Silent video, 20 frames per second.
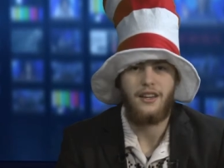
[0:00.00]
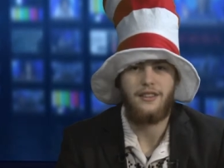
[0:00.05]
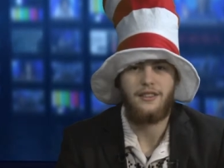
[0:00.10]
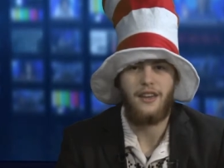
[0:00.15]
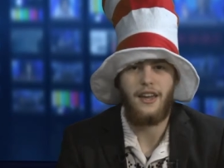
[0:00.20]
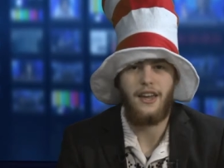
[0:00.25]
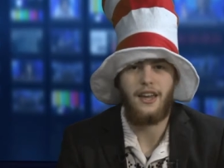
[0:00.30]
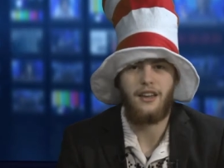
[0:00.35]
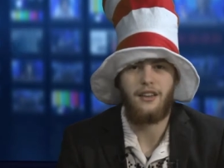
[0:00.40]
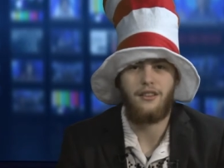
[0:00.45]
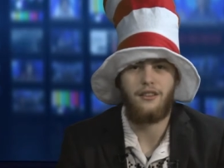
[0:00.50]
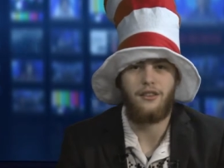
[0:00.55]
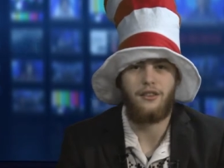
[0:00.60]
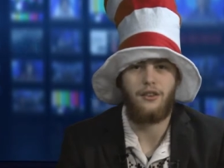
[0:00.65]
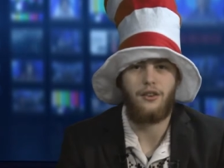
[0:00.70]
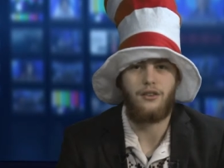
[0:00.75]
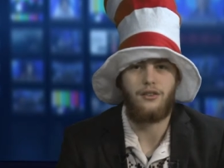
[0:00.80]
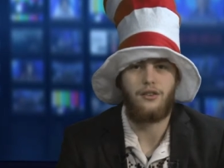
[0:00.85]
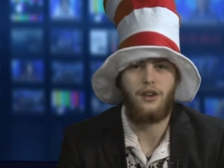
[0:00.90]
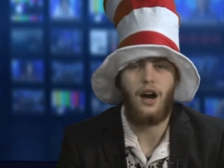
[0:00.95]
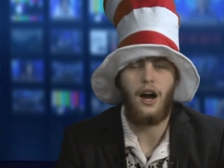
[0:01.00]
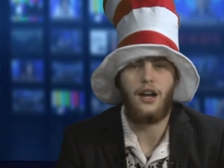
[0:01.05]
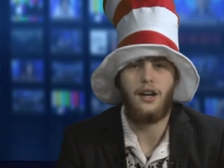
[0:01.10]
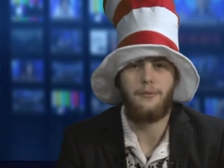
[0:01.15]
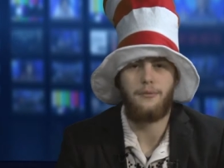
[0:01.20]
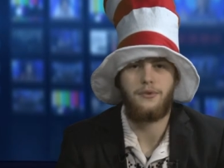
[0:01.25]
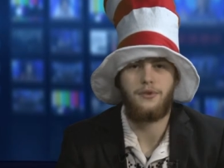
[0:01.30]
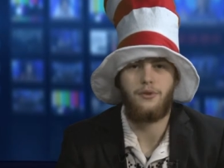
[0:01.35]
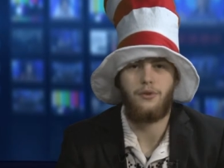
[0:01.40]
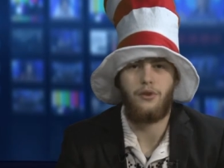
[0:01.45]
Take the
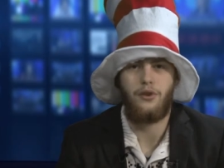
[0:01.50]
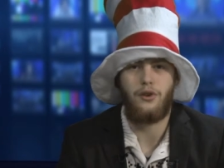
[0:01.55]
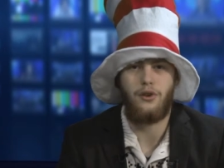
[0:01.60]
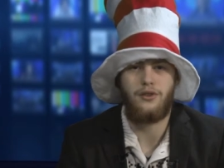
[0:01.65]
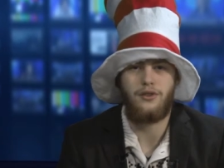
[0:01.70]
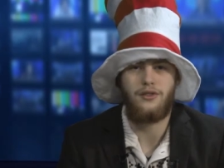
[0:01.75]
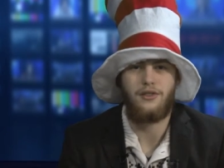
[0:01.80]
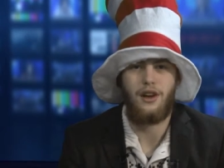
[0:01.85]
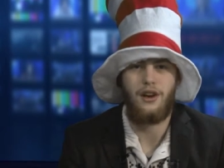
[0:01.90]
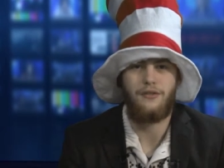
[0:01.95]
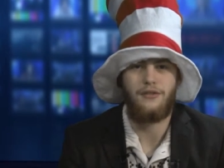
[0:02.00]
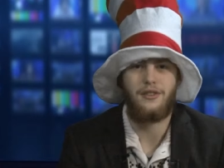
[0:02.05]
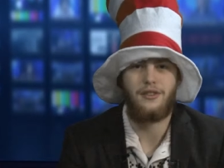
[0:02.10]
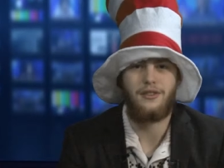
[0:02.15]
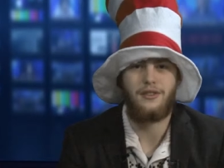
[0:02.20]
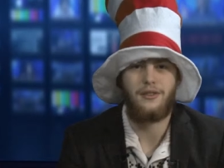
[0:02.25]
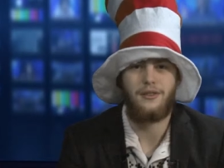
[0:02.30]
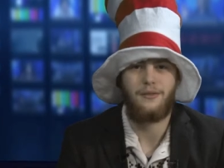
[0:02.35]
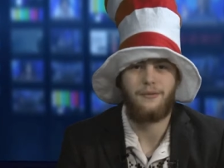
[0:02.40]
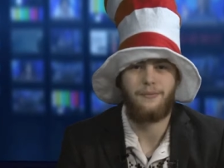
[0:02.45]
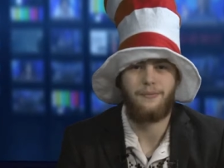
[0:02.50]
items to the nurse's office.